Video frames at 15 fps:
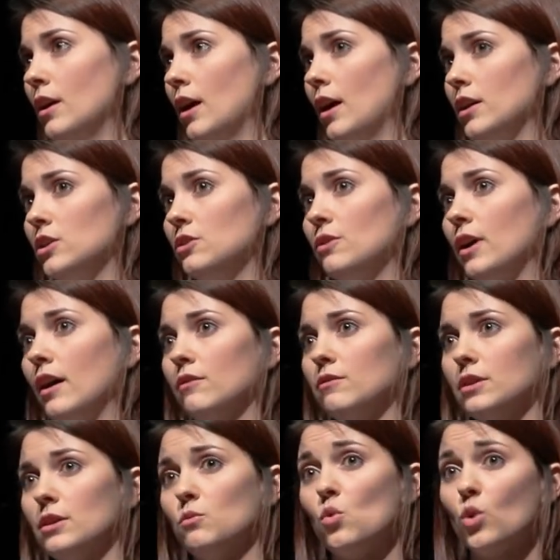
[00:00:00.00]
uh, you
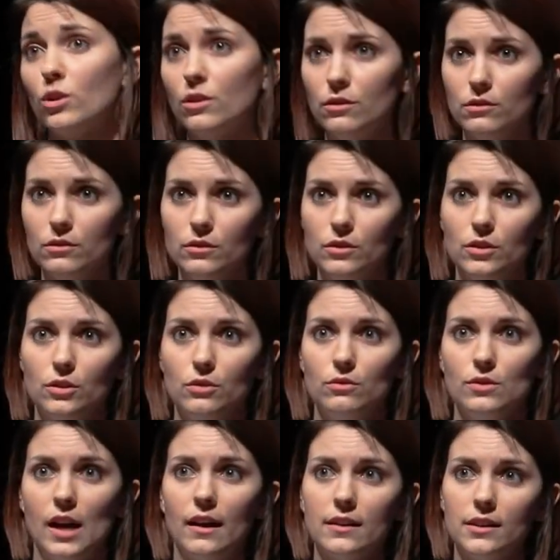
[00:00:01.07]
have a warden
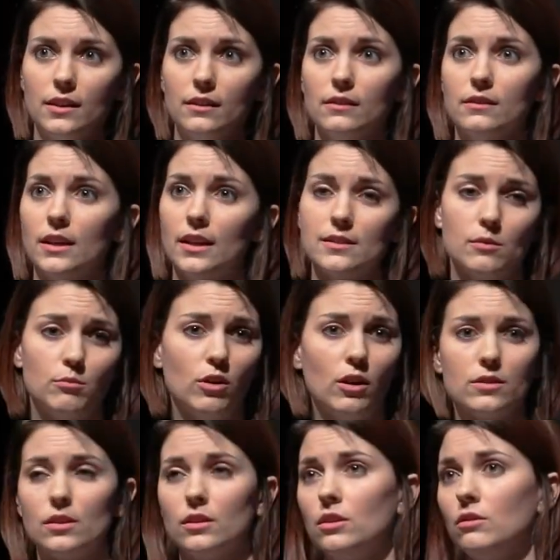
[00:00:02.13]
who's acting as the
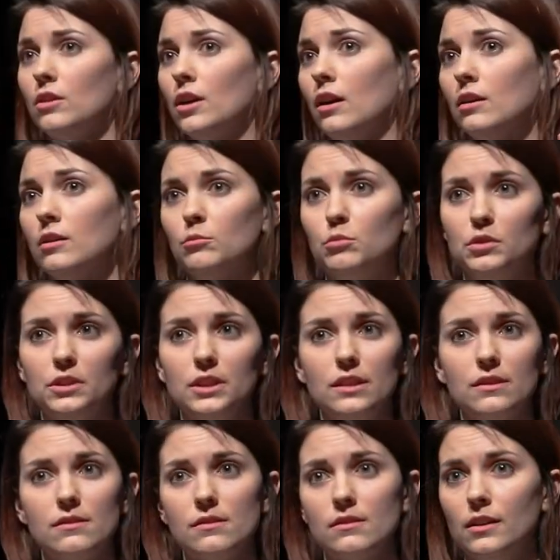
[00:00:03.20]
prosecutor,
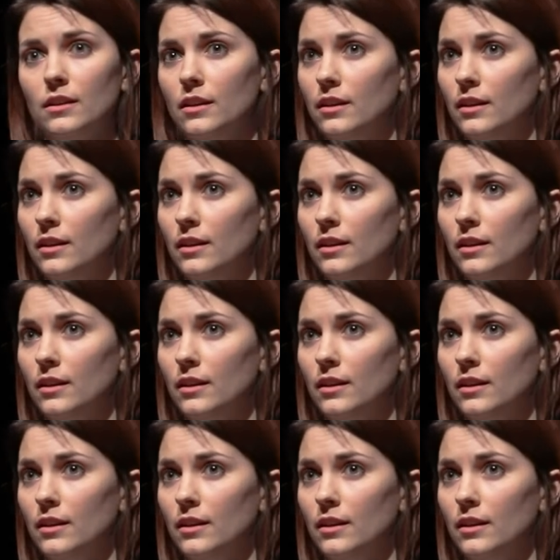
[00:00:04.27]
police,